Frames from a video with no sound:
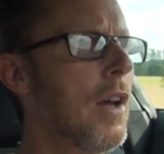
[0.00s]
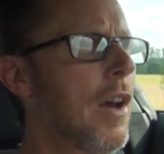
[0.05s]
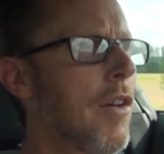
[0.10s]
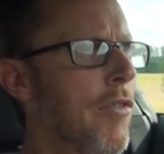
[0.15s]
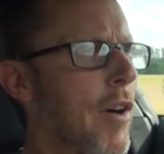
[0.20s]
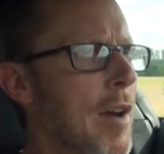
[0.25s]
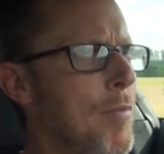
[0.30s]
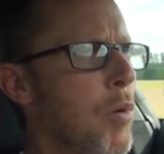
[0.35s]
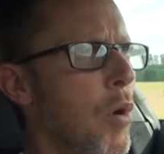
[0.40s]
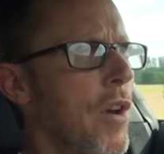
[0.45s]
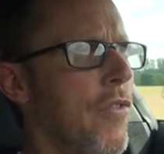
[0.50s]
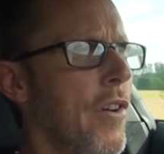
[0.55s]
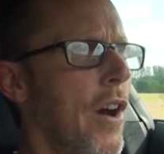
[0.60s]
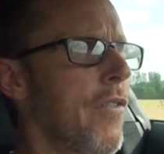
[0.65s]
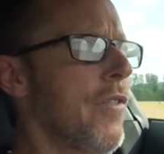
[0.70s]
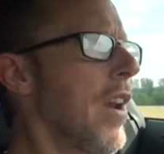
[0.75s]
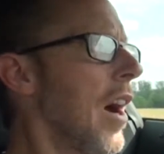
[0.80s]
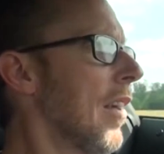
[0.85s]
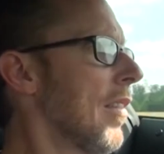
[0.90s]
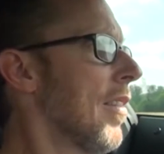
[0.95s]

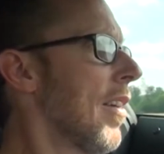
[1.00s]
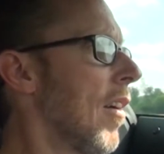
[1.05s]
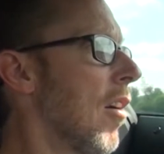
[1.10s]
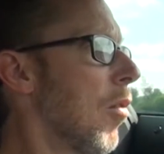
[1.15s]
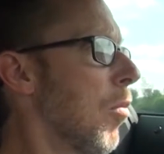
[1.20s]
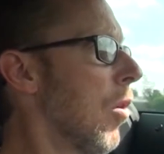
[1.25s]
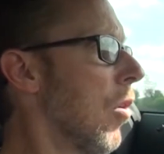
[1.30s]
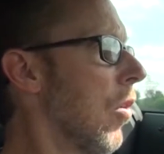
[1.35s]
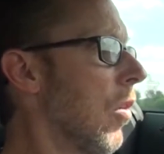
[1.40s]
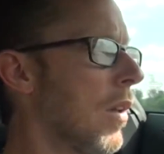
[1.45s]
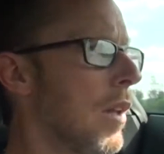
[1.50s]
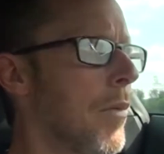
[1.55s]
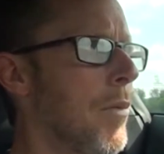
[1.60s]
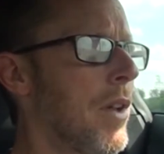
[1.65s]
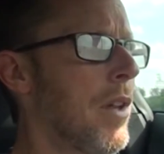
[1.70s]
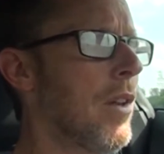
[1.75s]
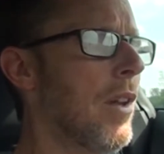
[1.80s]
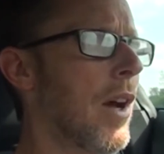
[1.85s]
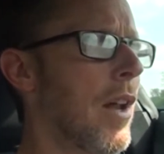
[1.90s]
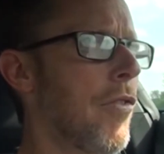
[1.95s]
5.5, not terrible. I
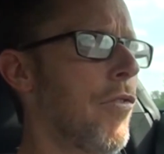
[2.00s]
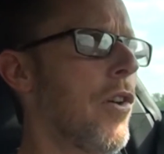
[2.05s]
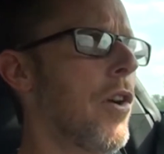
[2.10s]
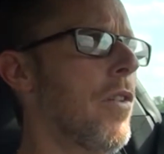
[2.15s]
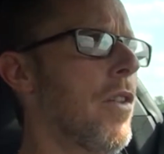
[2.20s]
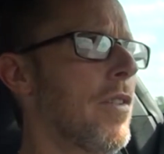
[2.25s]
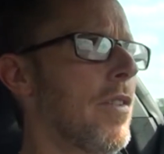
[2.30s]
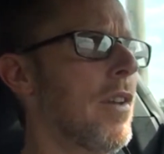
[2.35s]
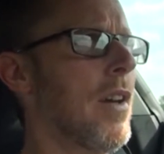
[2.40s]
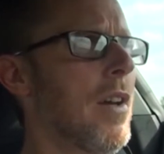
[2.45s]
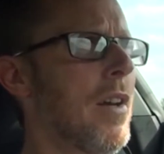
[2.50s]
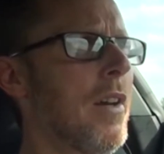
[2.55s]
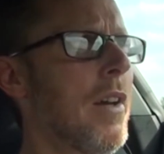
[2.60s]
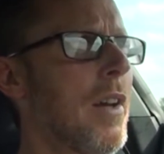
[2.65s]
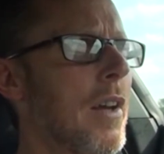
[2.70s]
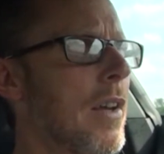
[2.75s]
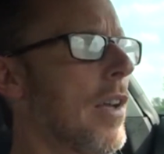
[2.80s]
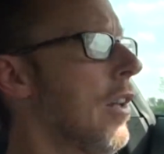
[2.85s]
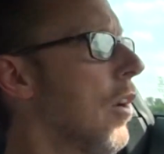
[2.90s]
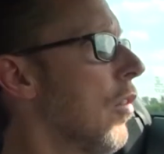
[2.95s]
mean, you got to figure this is a,
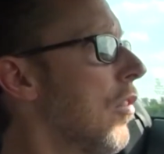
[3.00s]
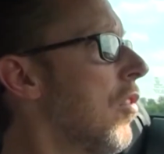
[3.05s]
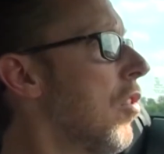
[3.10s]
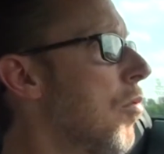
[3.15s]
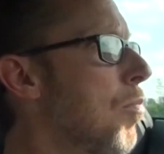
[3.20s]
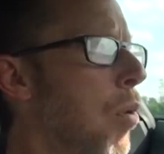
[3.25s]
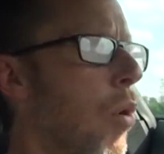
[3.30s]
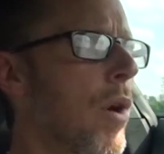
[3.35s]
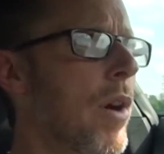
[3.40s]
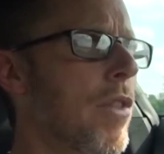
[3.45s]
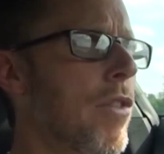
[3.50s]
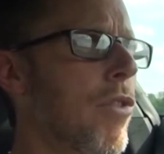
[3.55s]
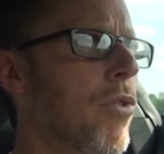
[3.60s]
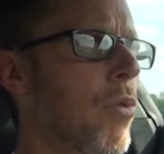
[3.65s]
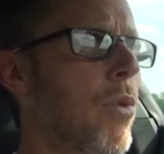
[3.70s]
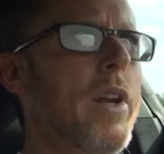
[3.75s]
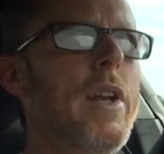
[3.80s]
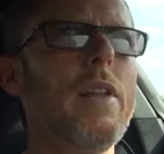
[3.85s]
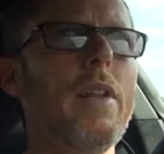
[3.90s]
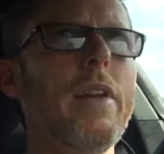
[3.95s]
you know,
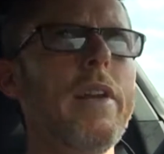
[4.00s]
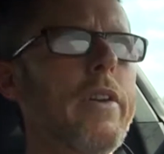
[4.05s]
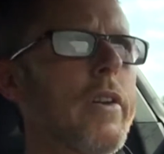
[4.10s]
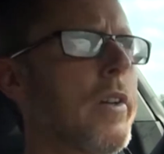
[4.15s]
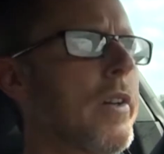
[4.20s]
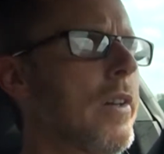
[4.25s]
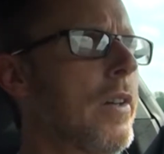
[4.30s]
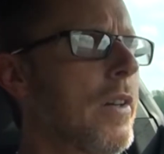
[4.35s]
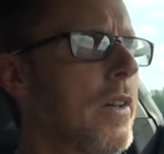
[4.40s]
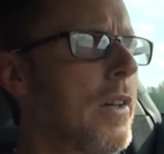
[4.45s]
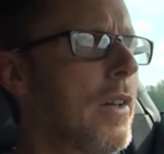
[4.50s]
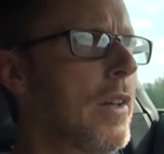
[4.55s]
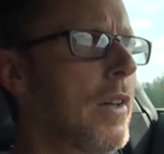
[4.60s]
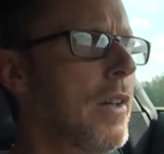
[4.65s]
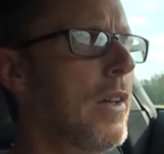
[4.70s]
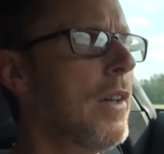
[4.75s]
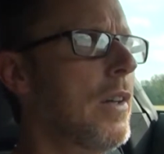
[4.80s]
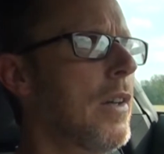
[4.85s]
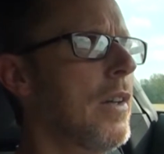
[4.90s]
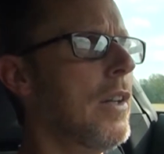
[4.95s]
2.3 liter,
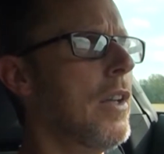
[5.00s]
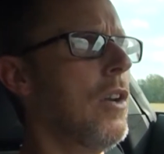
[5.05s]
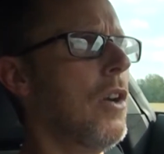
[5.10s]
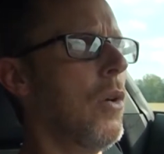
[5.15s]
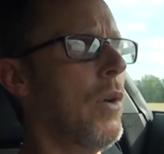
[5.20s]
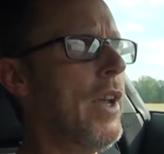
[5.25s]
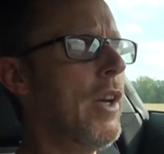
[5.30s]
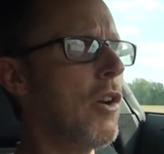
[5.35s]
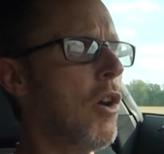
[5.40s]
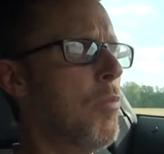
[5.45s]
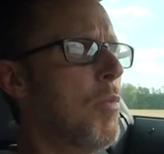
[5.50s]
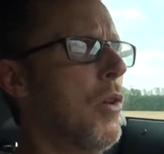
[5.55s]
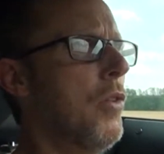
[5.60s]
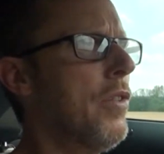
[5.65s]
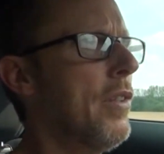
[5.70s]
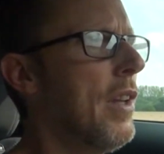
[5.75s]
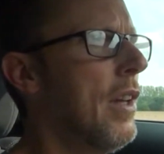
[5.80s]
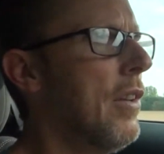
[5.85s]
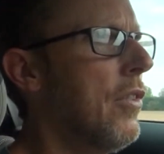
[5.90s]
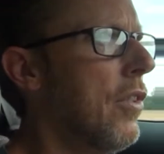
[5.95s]
you know,
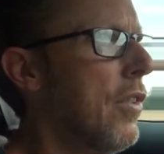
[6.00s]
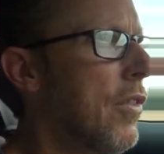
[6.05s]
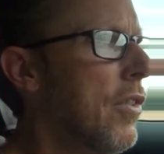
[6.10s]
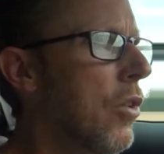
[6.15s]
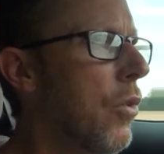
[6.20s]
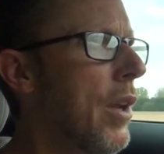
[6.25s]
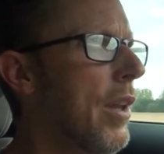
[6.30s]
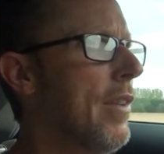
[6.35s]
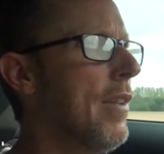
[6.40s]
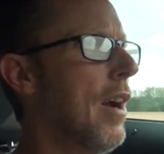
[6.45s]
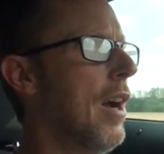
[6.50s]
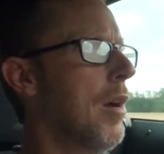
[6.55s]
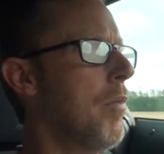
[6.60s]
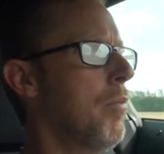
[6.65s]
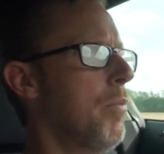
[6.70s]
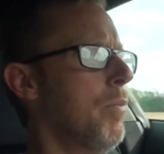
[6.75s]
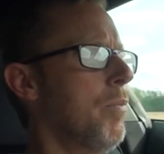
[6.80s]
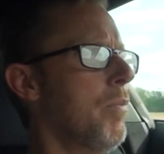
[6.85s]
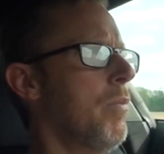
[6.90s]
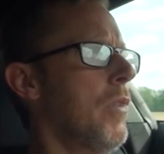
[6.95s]
EcoBoost engine. So
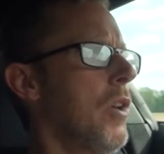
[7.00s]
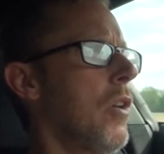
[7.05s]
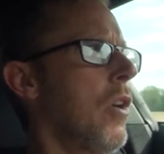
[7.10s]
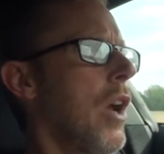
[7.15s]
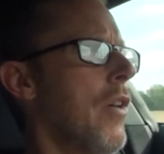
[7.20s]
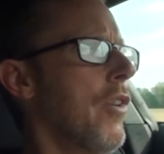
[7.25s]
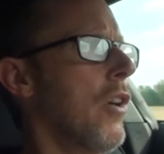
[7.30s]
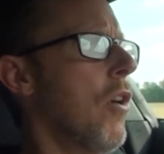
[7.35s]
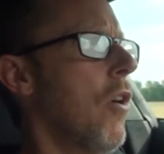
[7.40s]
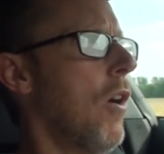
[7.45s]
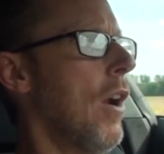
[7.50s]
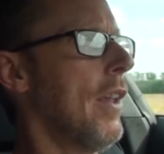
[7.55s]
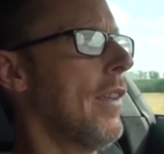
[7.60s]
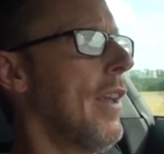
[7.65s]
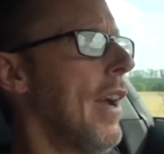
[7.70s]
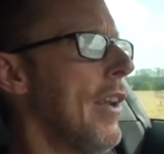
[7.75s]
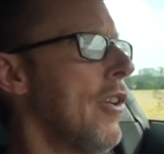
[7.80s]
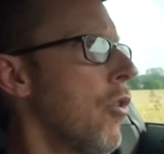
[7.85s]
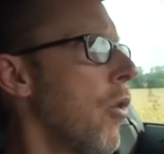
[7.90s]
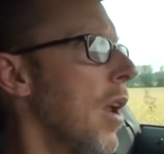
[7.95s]
anytime, you know, you have a car like
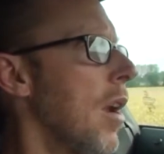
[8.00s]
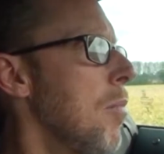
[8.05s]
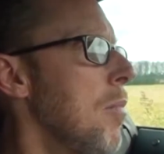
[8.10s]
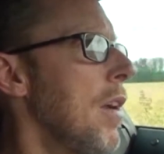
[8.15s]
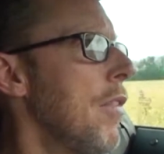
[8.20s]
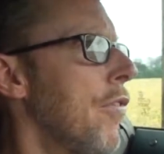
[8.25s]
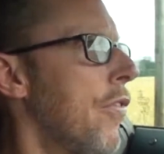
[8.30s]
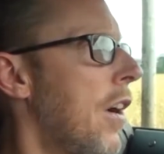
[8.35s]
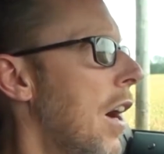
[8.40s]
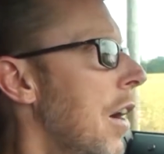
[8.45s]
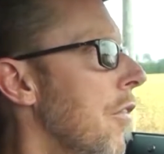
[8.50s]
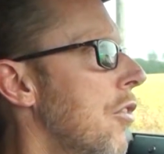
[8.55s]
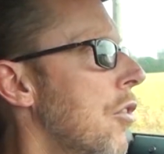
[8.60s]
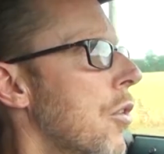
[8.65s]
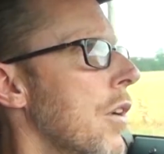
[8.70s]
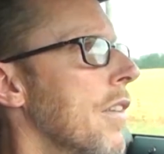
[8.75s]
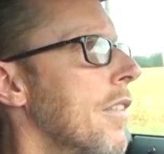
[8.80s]
that and you're running in 0 to